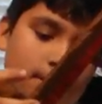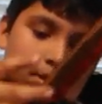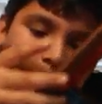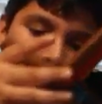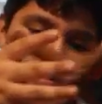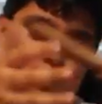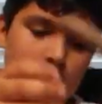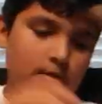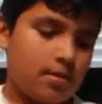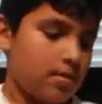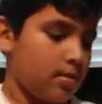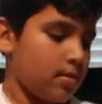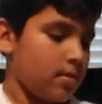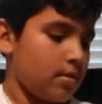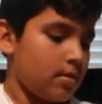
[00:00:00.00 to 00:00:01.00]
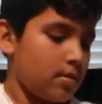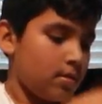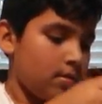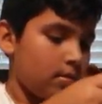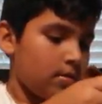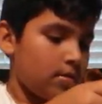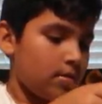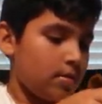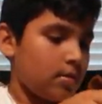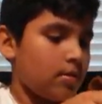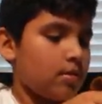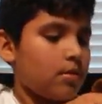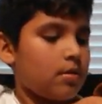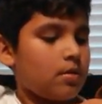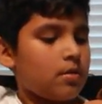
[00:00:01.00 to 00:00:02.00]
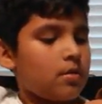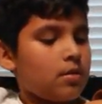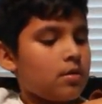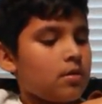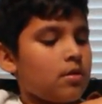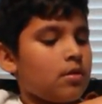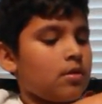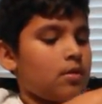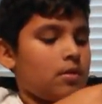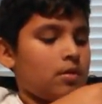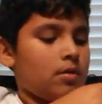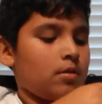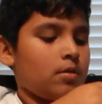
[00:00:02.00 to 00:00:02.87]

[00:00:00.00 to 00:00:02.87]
(no one is talking)